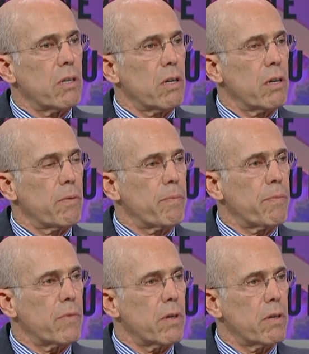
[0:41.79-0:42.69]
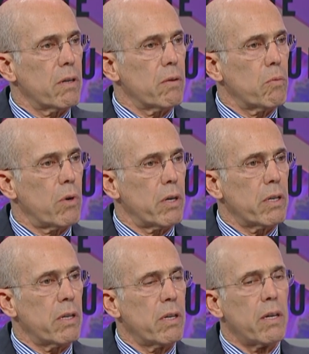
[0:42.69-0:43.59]
Um, uh,
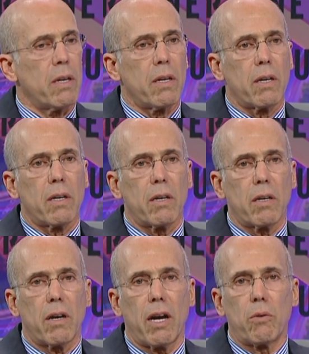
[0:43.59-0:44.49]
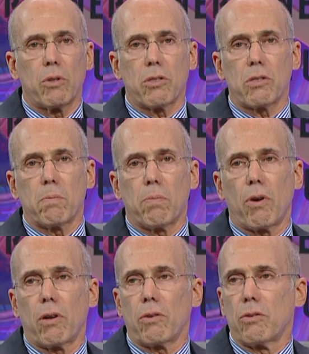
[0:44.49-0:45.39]
one, uh, I was
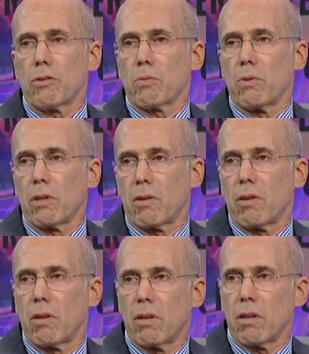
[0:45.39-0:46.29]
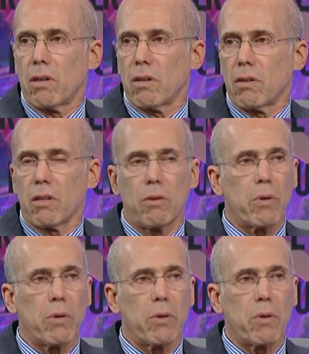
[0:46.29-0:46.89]
partners with uh, Li